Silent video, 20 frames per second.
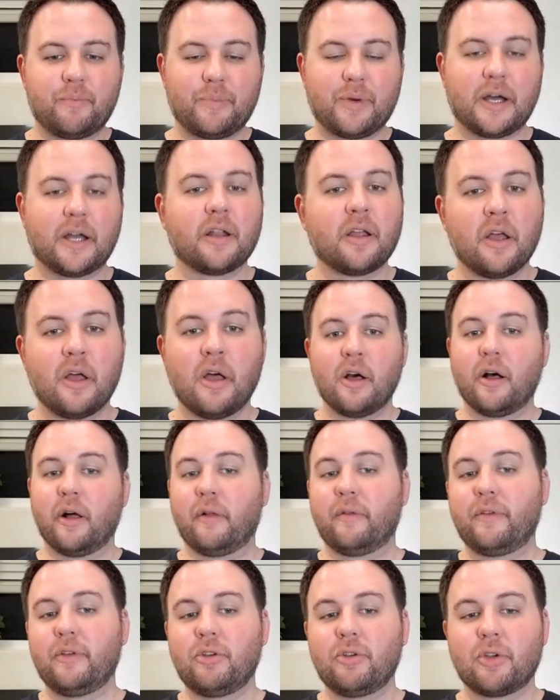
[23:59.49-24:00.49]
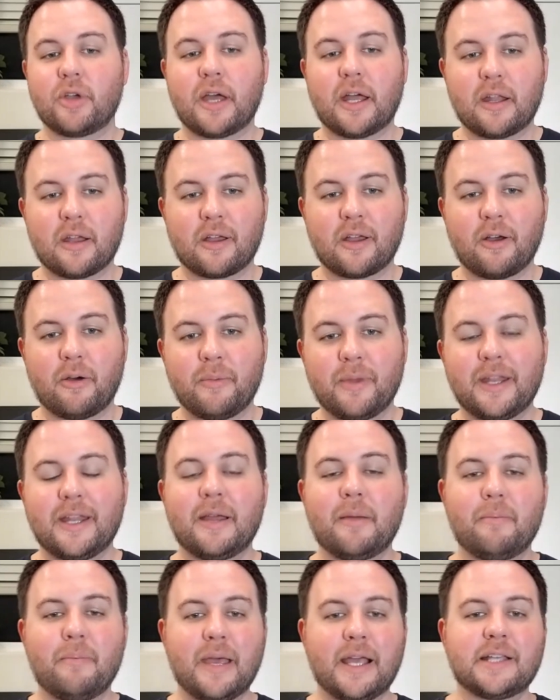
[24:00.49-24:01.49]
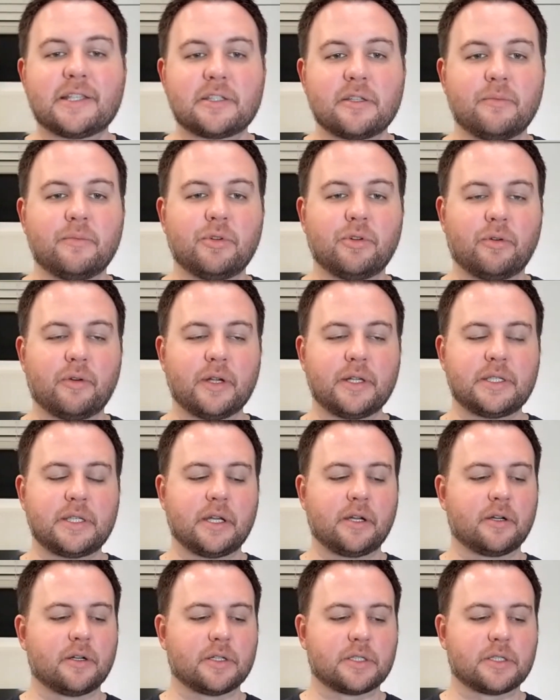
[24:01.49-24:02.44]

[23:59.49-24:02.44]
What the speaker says: but hopefully you can kind of come in and make some noise here.